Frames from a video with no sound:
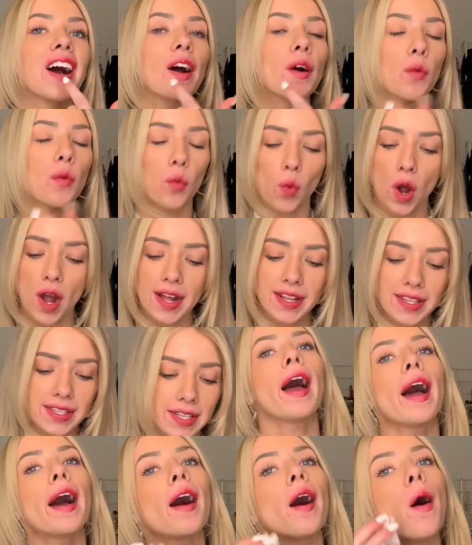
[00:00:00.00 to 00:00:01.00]
What?
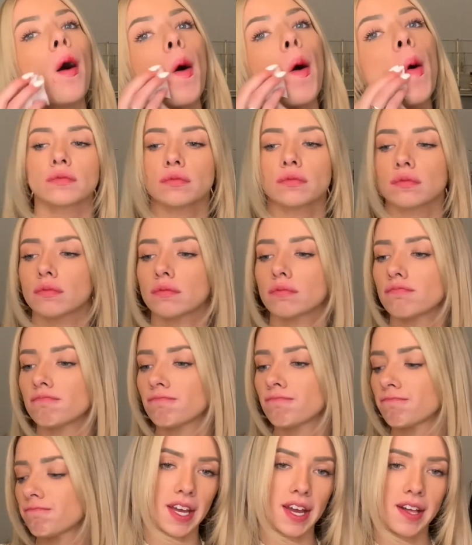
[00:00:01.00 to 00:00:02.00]
How?
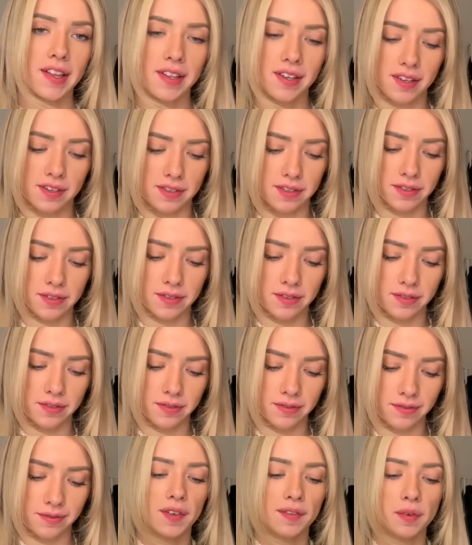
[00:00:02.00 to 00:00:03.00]
Dallas.
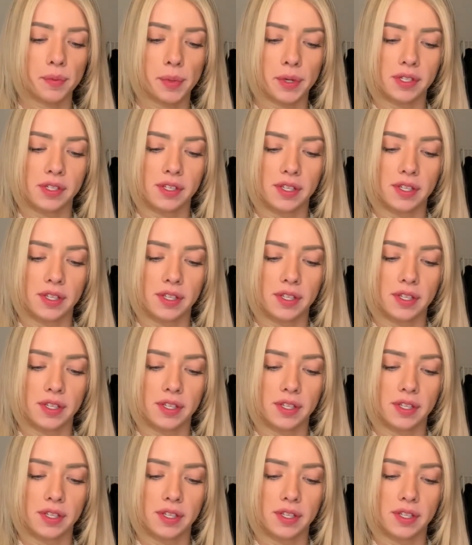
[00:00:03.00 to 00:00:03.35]
Never been to